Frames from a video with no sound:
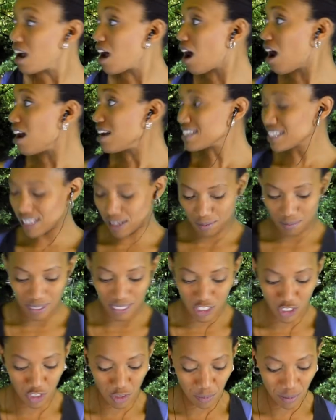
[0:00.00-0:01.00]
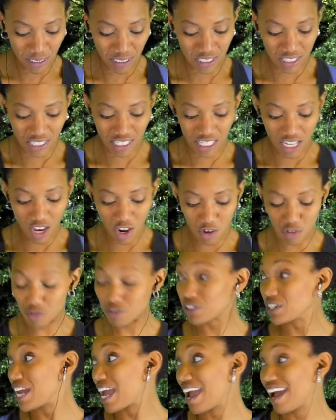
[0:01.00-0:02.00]
Awesome. I should be good to go for
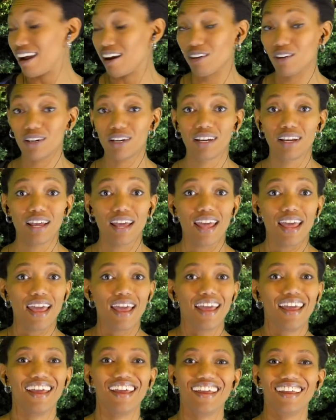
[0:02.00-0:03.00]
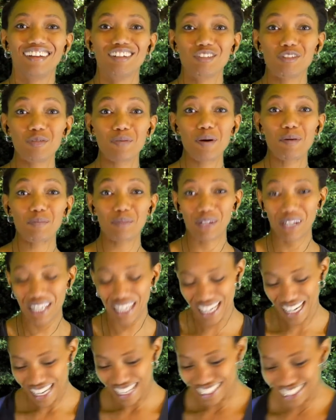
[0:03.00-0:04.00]
now. And remember,
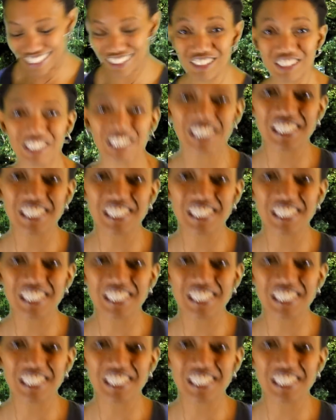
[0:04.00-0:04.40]
don't just